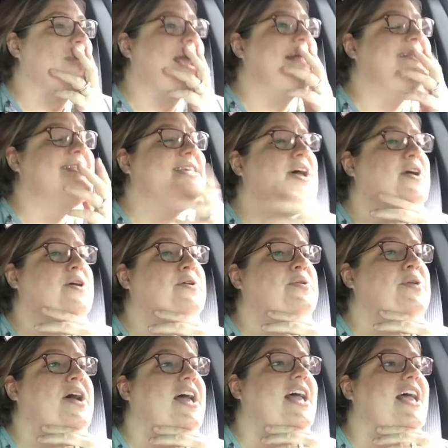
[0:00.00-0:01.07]
And
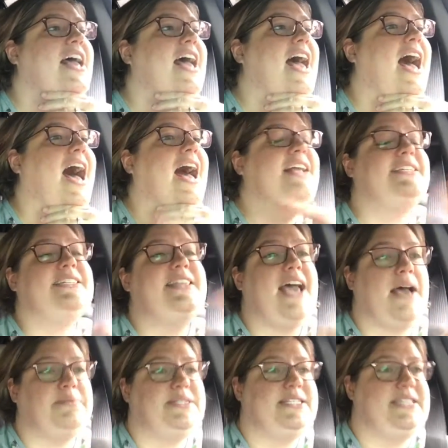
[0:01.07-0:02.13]
so I did
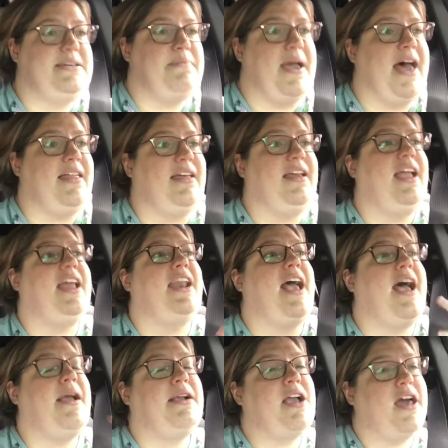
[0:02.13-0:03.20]
the absentee ballot and
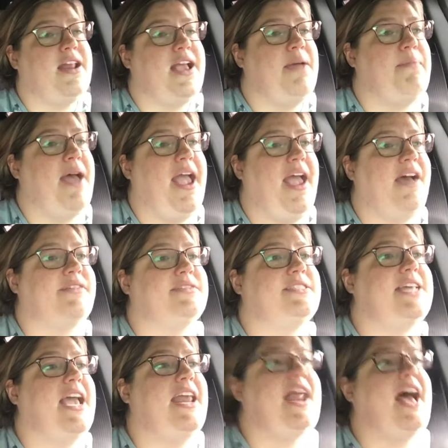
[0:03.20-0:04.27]
I got it at my house
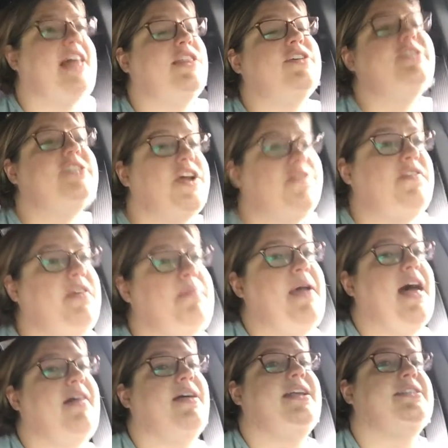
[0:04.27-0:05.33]
and I looked over the
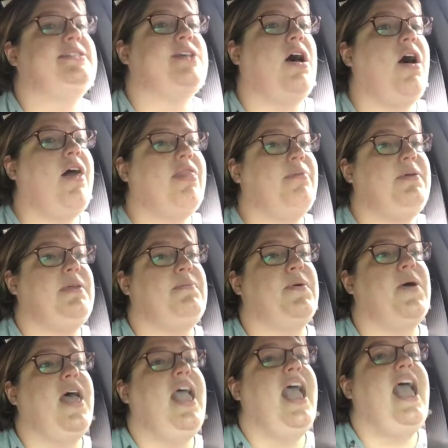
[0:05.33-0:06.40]
ballot and saw all the
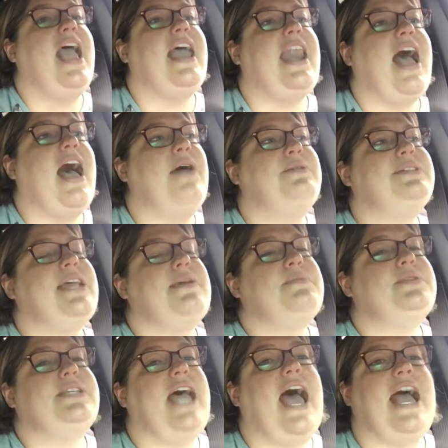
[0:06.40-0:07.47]
people and I was
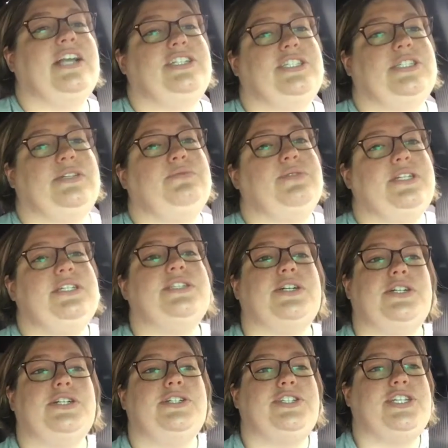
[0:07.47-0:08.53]
able to actually
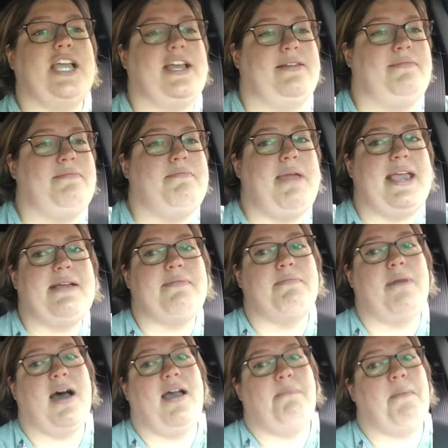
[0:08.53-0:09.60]
research and make
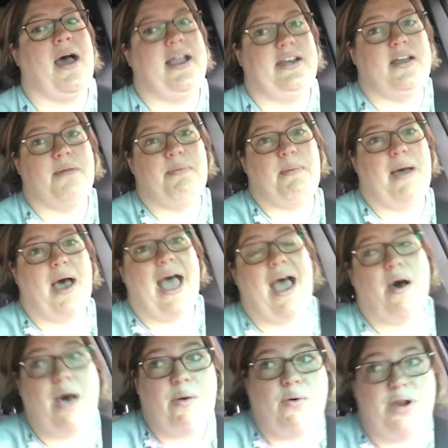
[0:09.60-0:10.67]
my mind up about
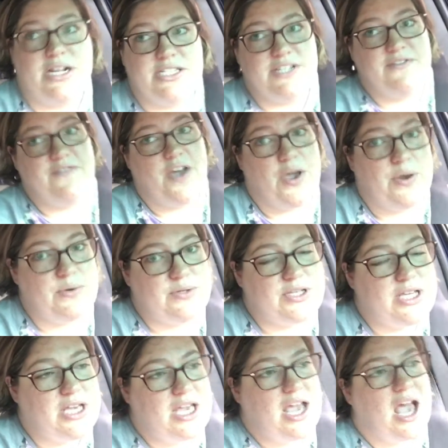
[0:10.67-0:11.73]
how I wanted to vote.